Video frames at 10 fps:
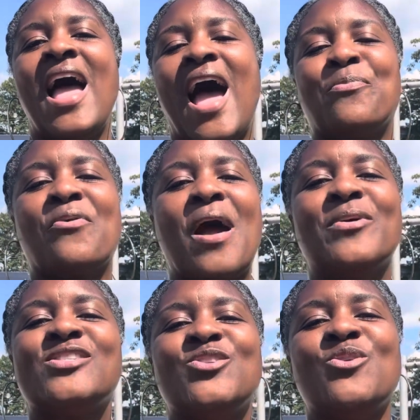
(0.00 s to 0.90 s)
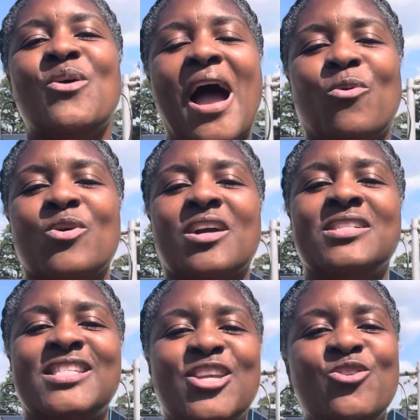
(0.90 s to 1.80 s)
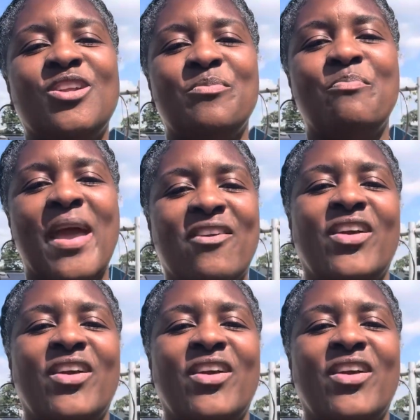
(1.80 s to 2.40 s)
I promise you I will continue to make